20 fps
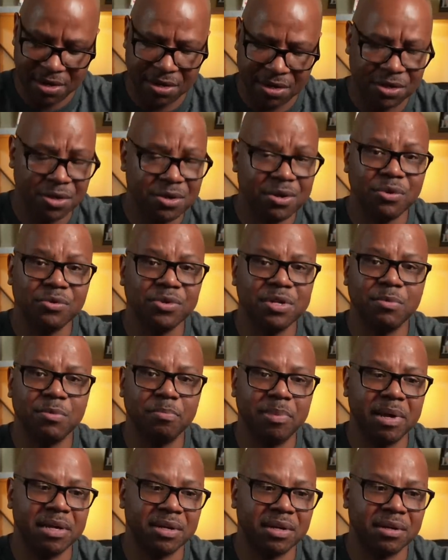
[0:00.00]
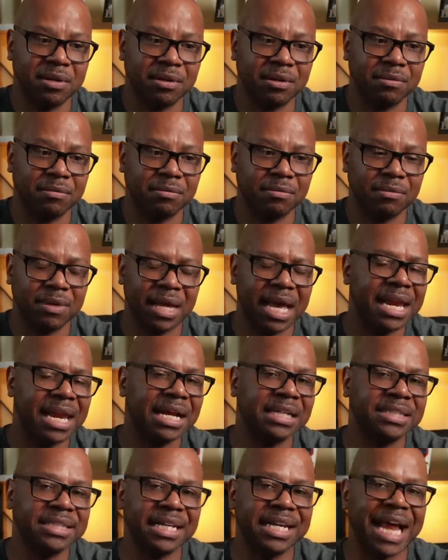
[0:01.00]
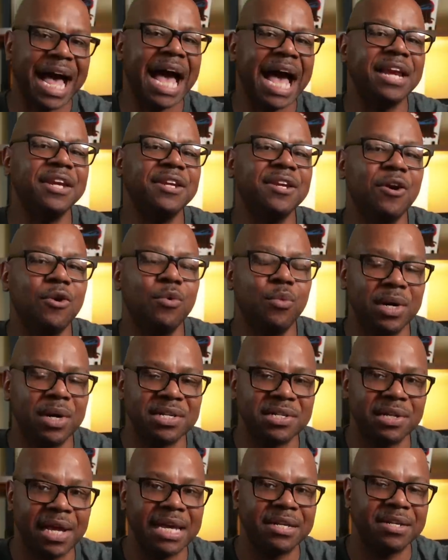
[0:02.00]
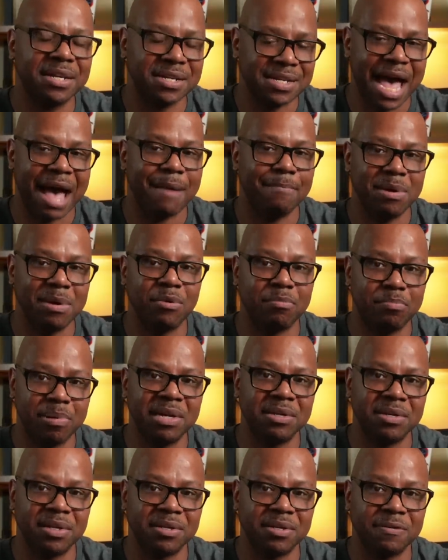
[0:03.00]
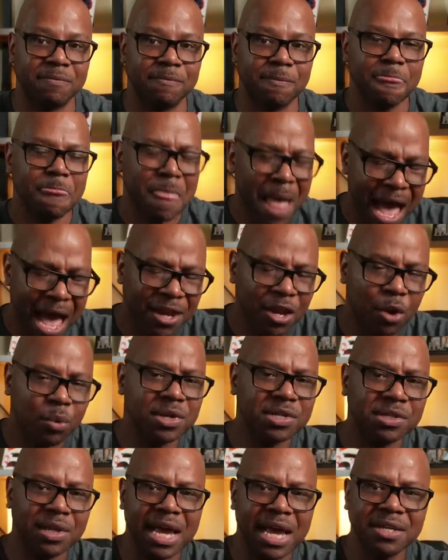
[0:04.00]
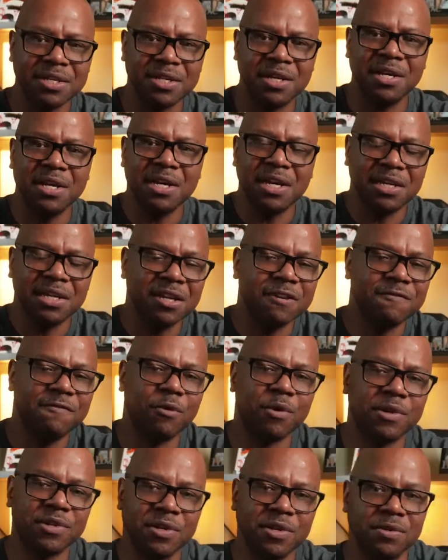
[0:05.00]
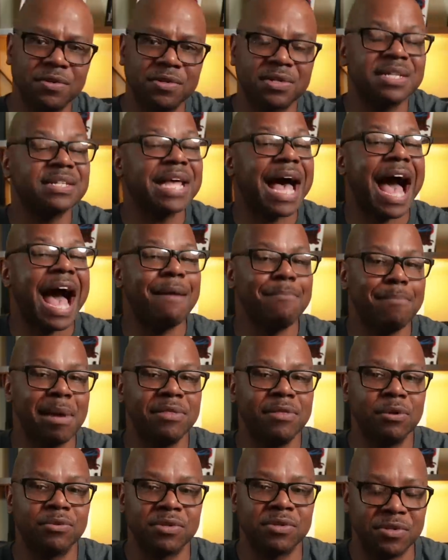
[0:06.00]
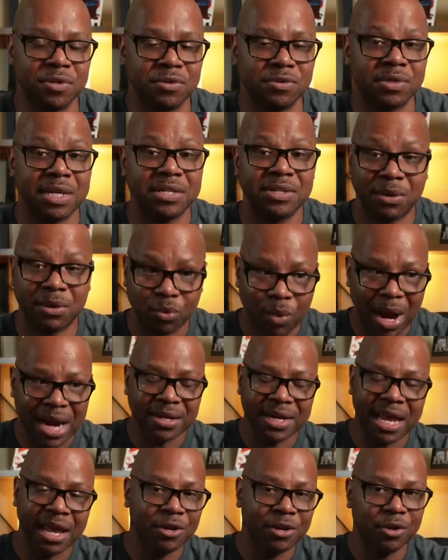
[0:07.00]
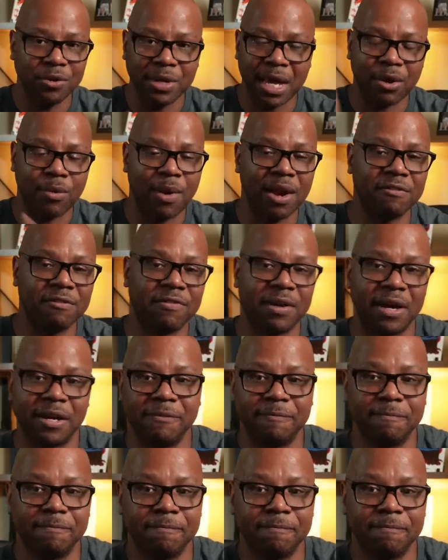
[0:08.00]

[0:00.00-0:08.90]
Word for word: you don't seem repentant. And I said, I know what it's like to not be repentant. I know what it's like to look for excuses because I made those excuses. And I said, right now, you're not qualified.